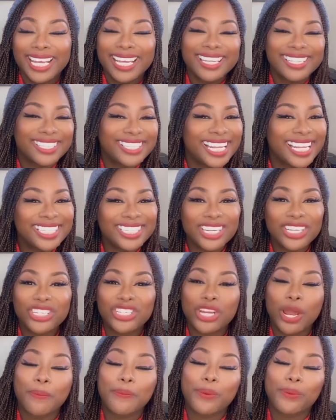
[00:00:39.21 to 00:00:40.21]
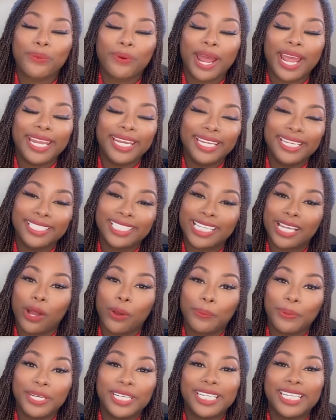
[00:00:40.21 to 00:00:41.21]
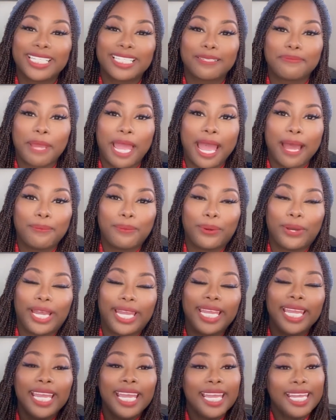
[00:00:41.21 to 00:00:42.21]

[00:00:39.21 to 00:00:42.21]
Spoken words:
So let's just jump right into opening this bad boy.